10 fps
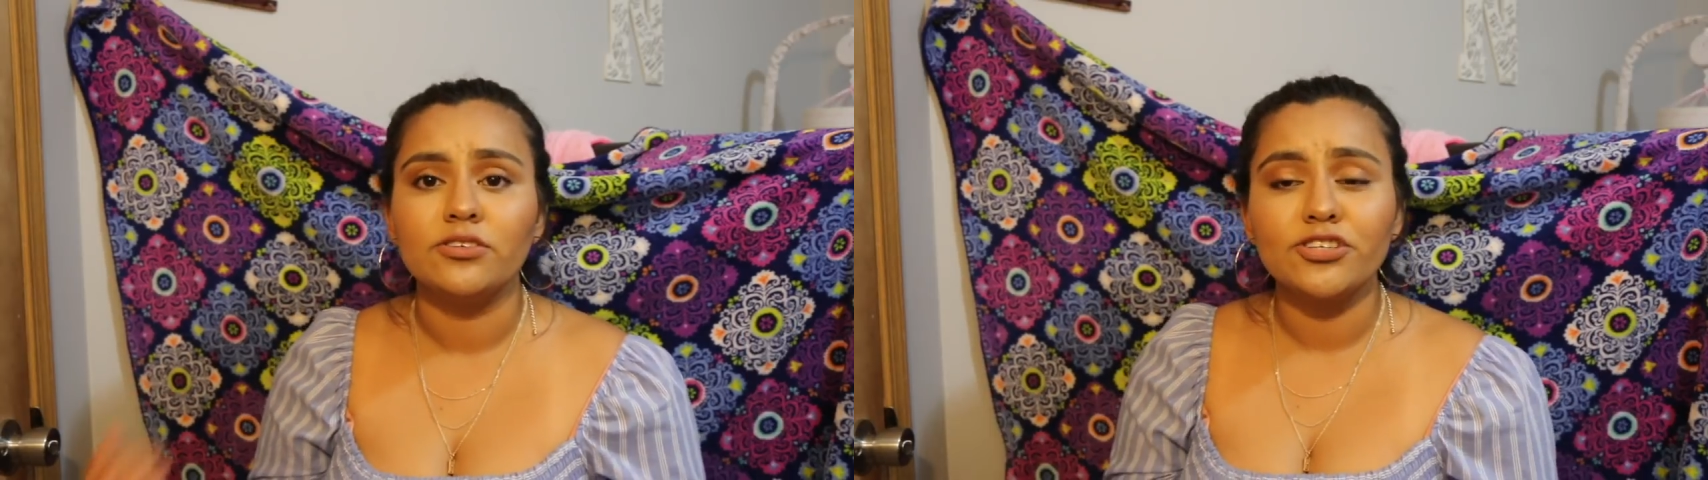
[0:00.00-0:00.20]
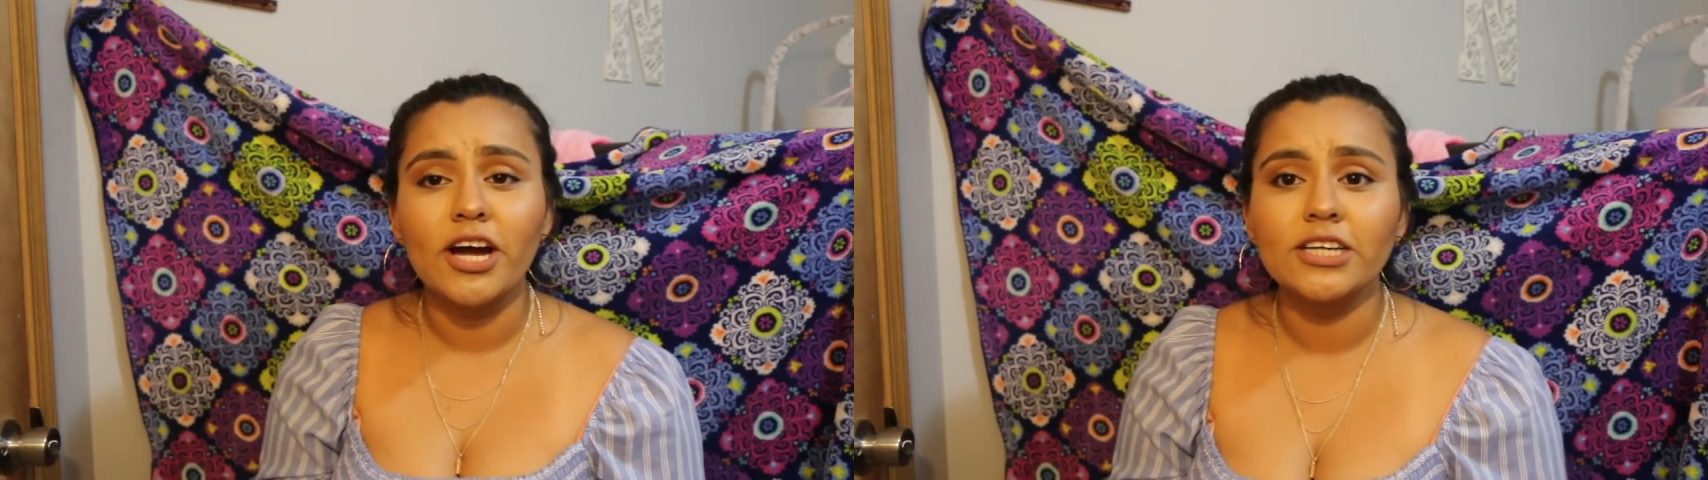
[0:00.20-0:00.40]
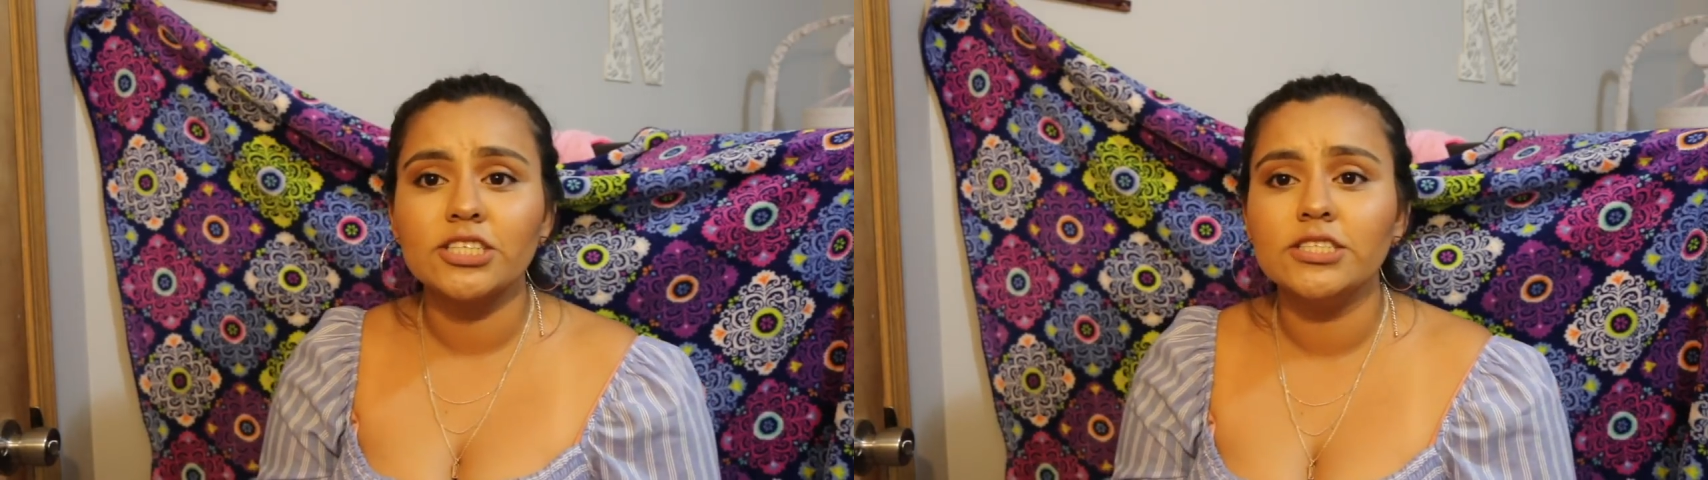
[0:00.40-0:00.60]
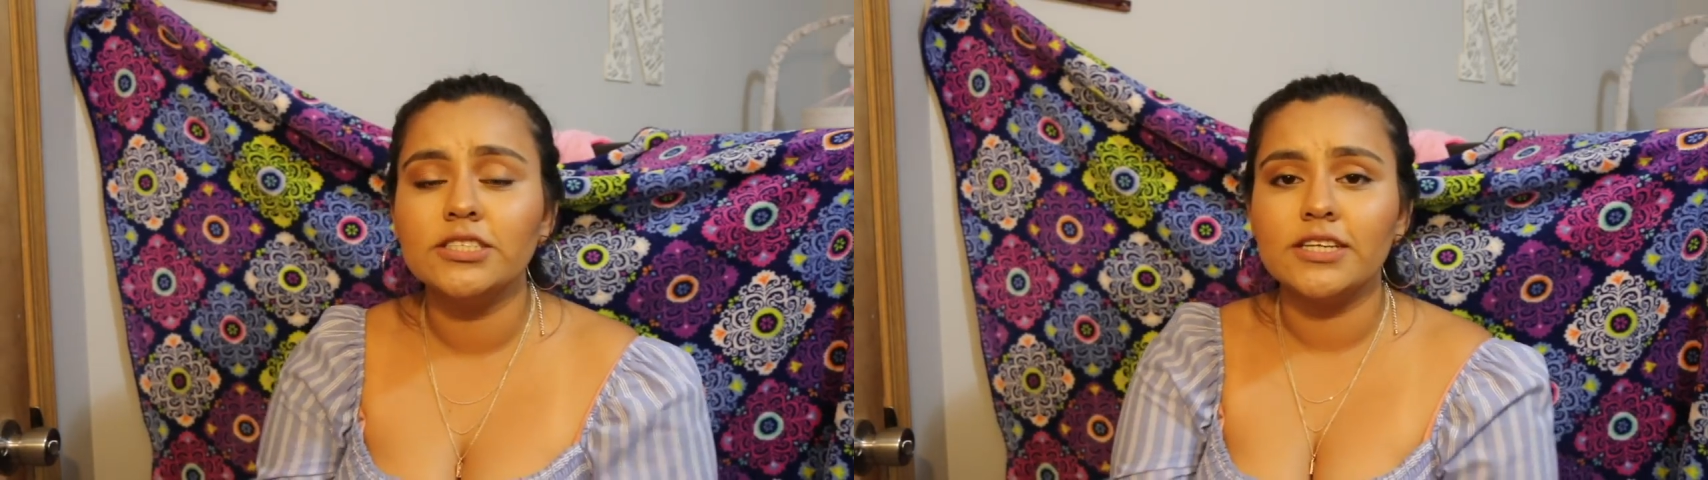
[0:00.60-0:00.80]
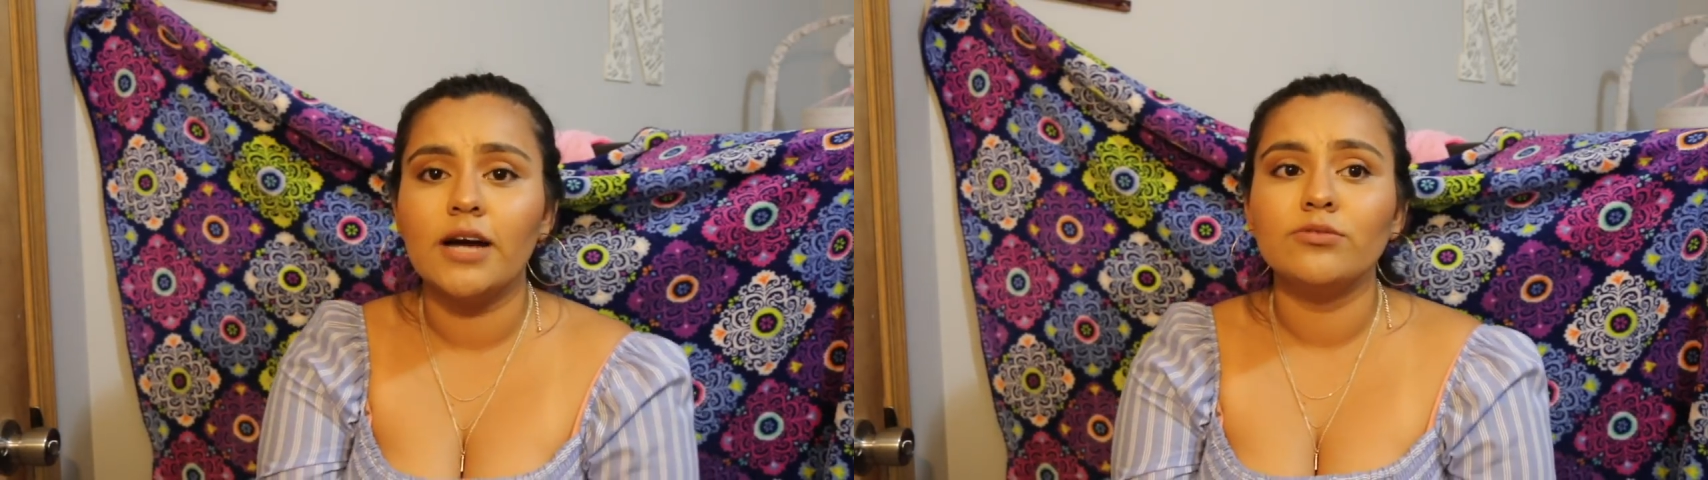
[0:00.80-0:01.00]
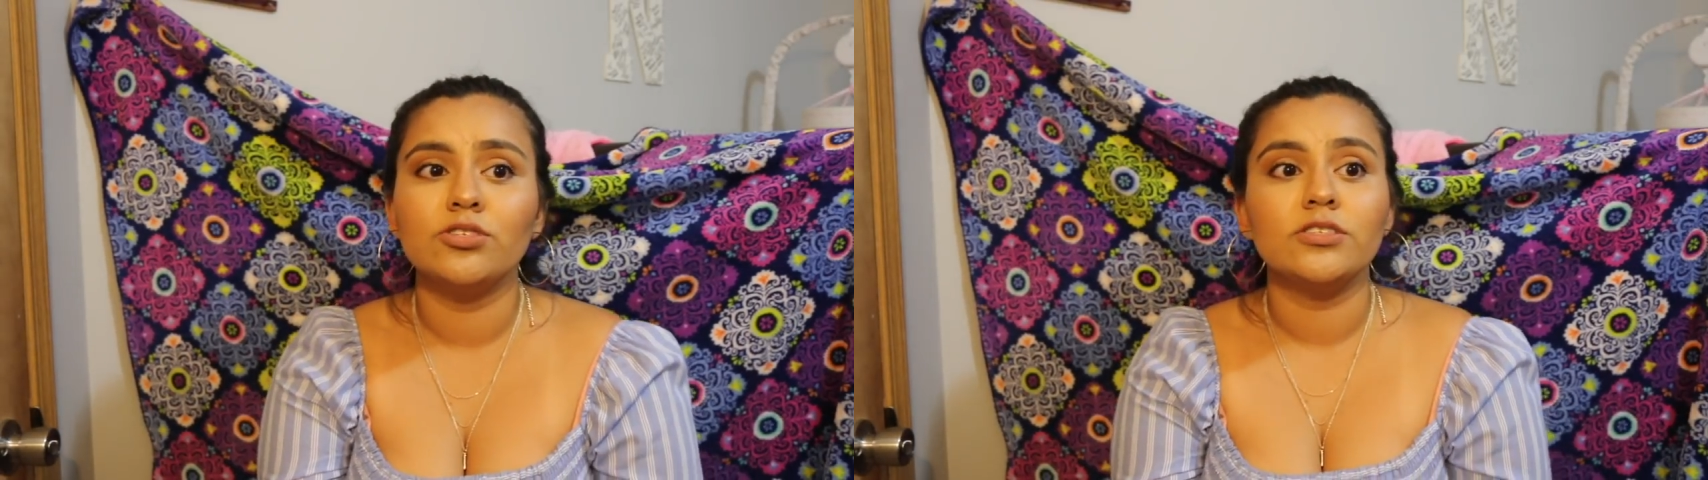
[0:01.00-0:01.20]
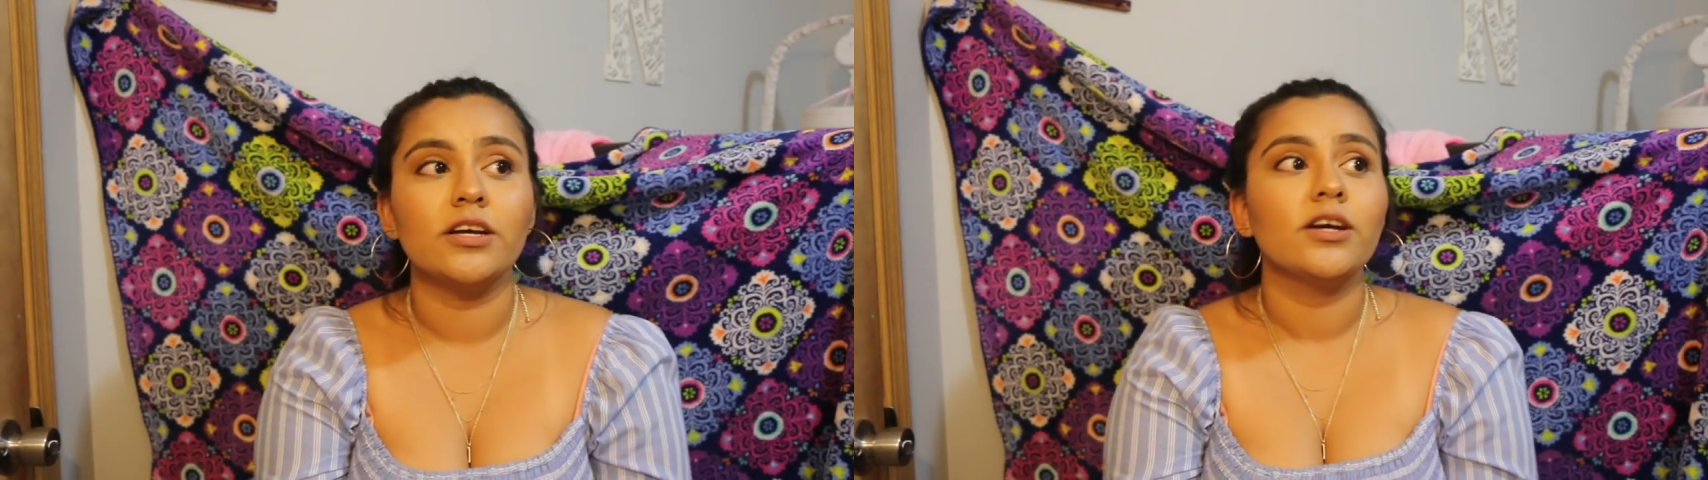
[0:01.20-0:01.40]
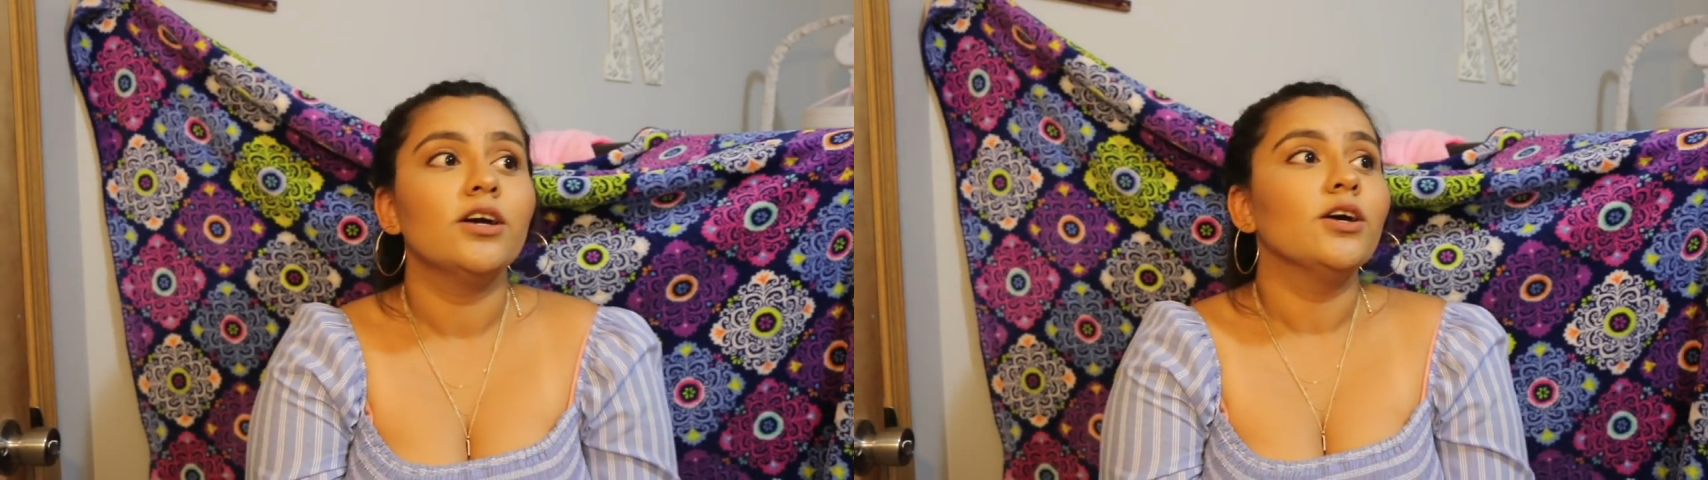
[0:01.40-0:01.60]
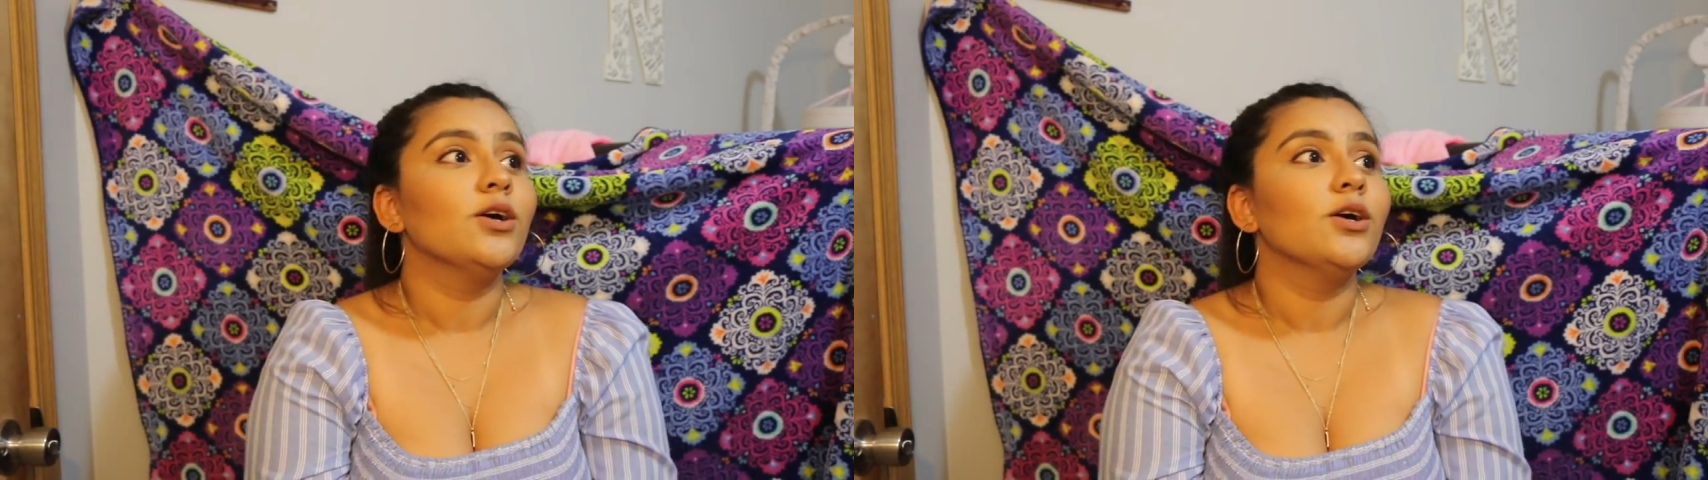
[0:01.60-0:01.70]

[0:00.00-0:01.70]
contractions, and I was just like,